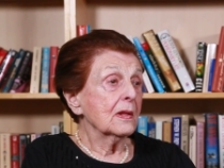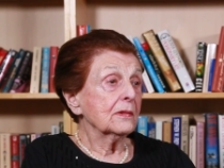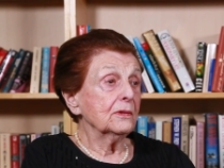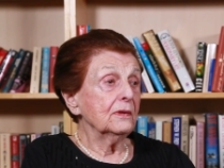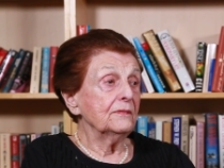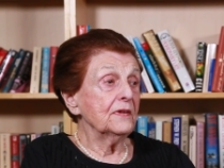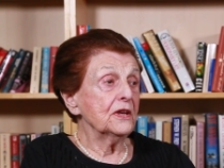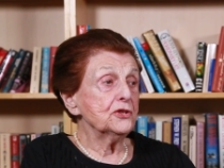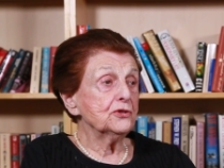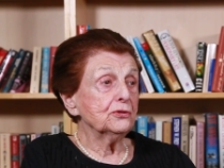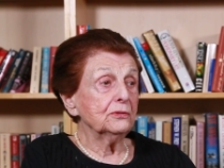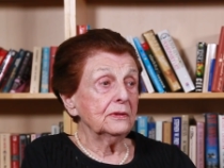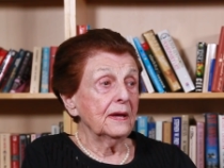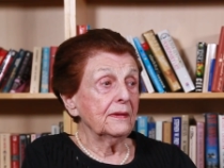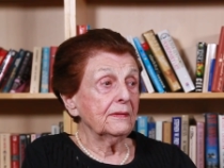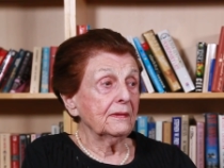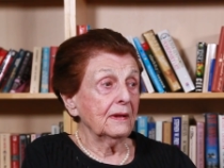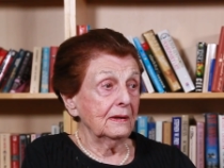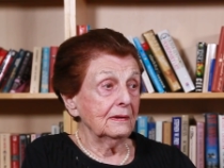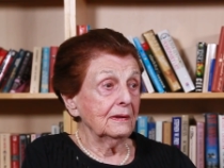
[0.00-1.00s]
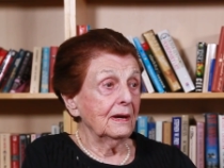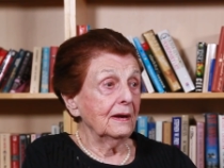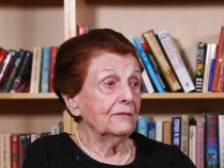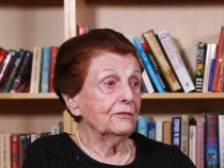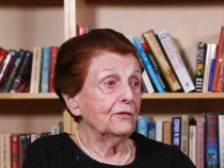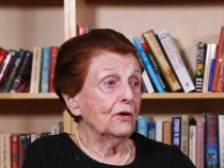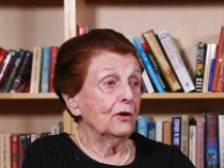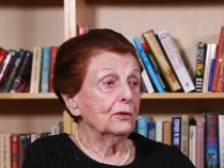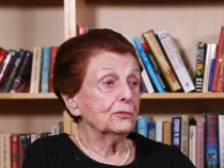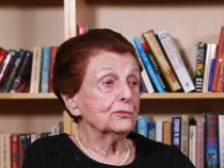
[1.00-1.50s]
So eventually I
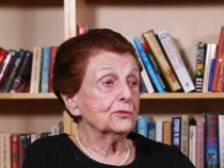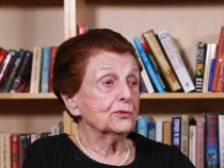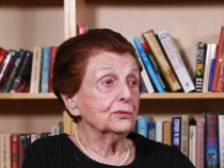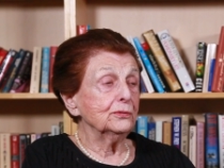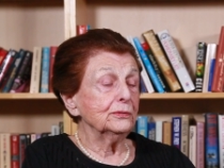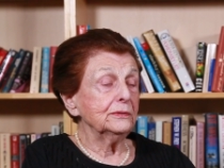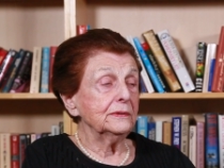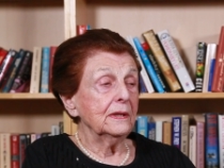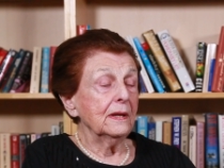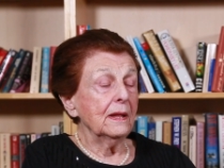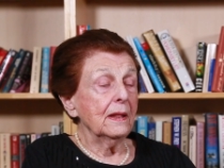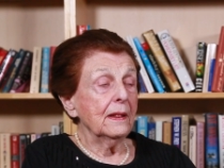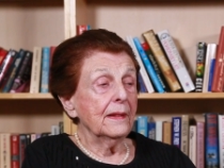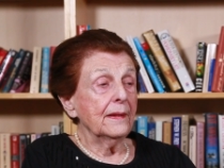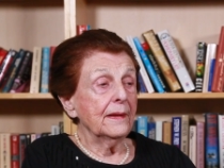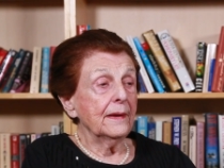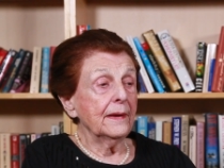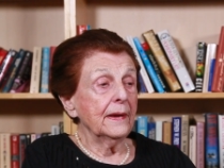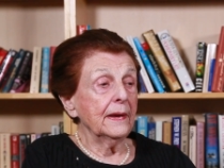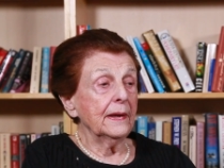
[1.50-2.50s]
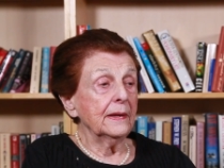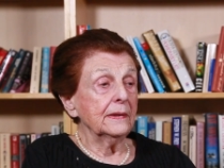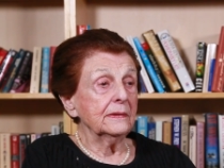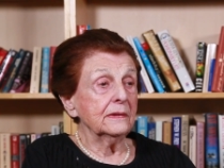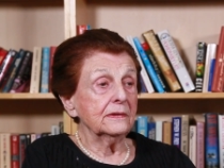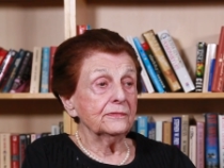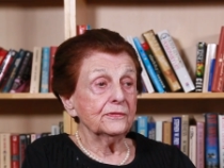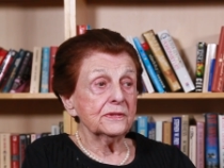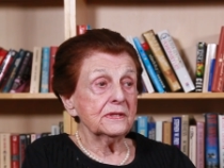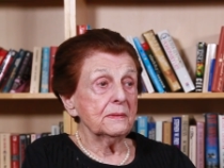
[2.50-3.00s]
followed suit,
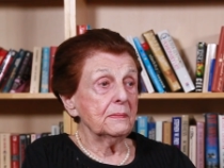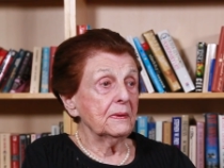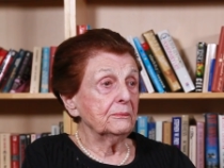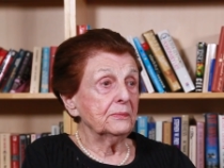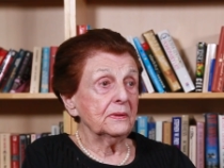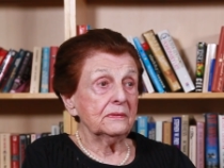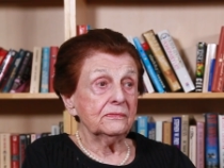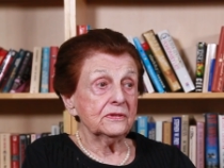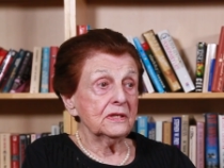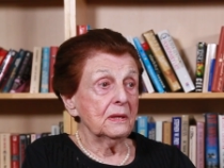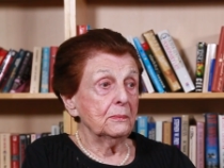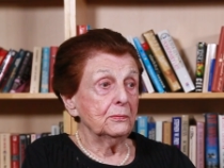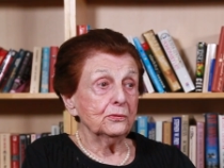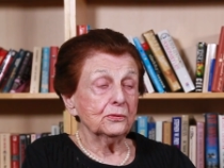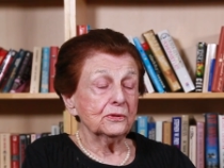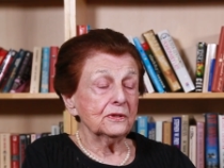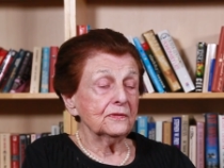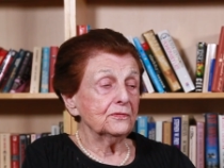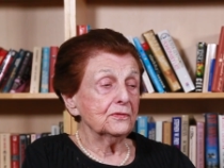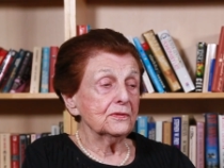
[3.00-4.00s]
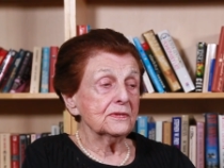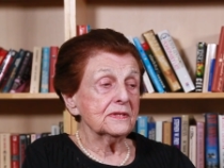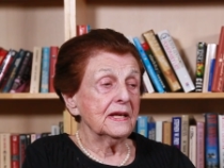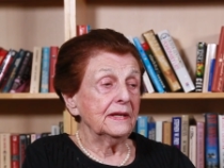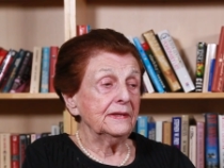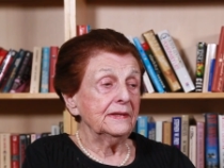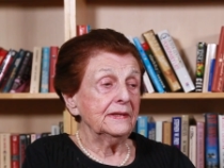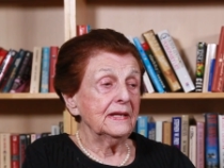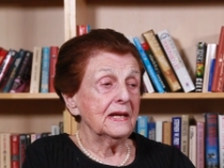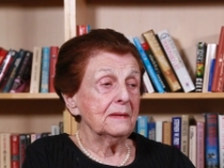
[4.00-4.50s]
and it was a beautiful
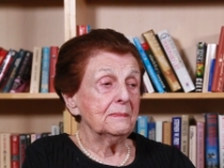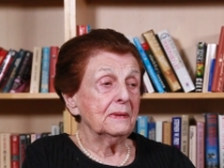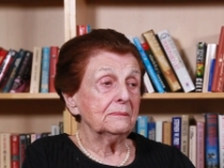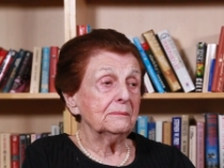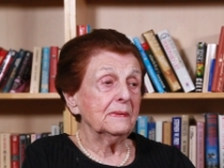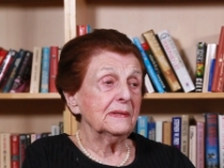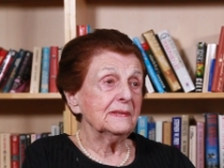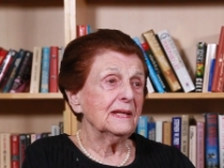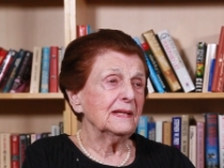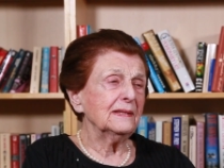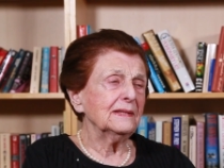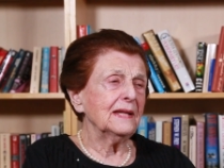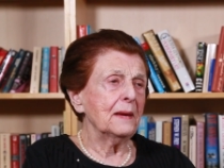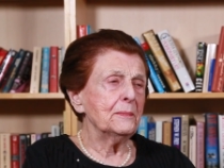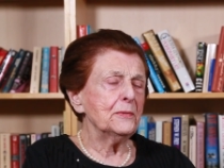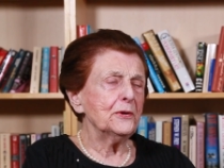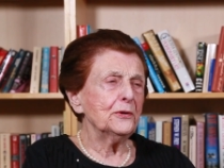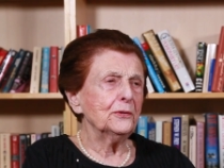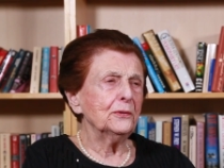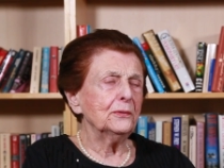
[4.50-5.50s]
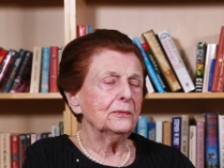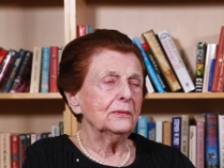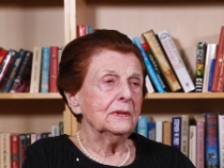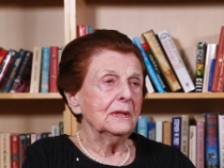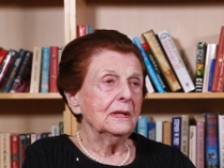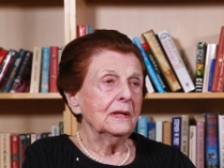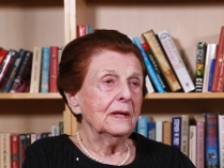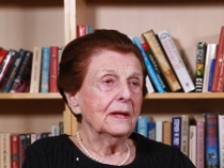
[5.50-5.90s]
sunny day, but by that time, you know,